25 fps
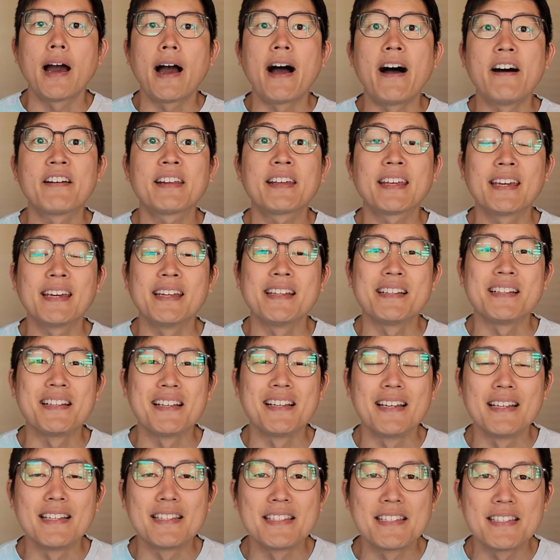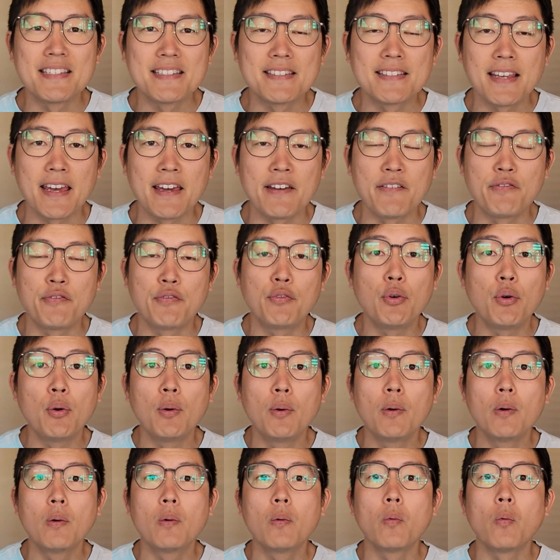How to get safe
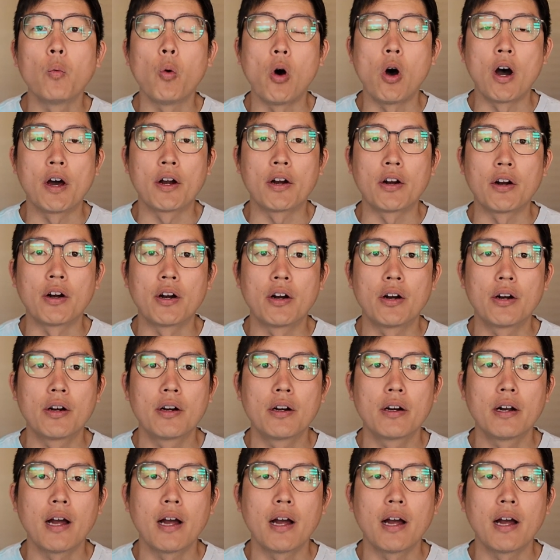water.